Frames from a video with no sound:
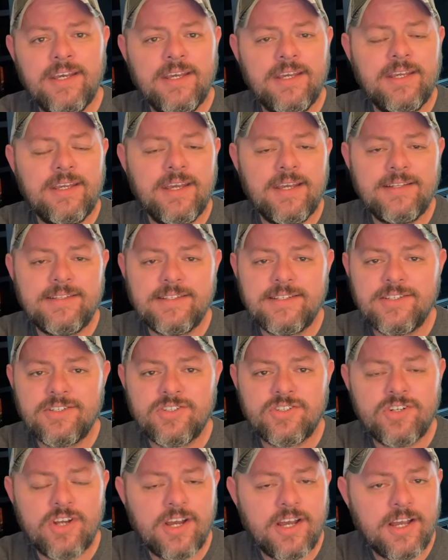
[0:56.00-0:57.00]
He hates his
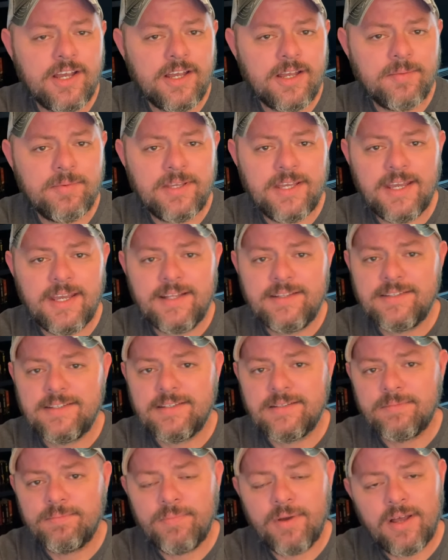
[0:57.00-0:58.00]
job, he hates his
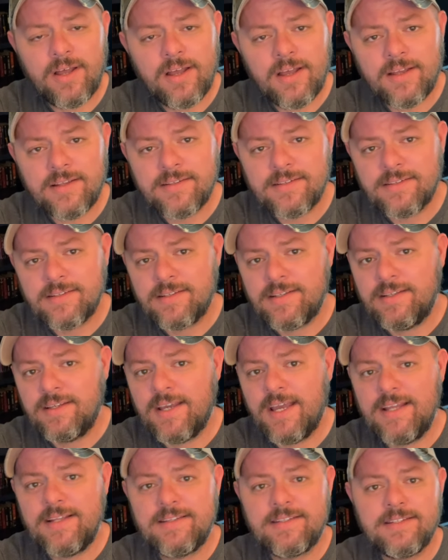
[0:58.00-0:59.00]
boss, he
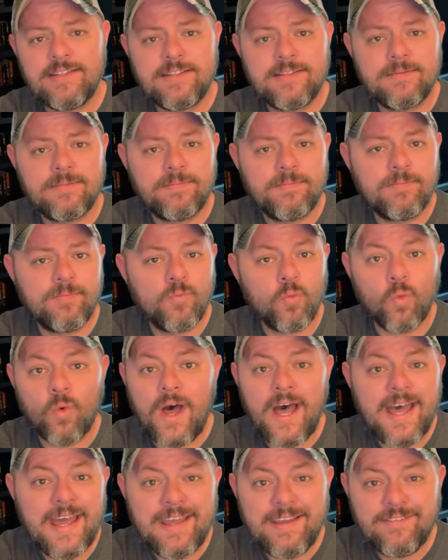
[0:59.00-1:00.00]
hates his
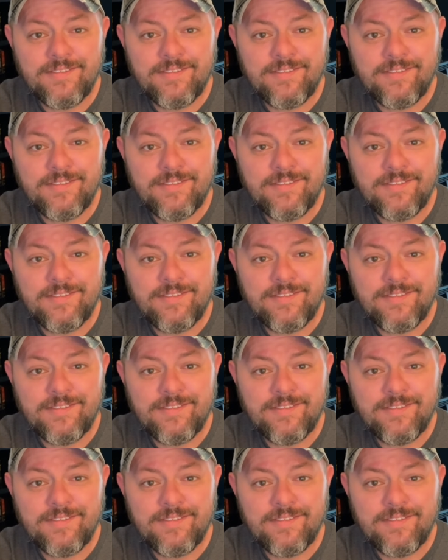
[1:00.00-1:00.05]
wife,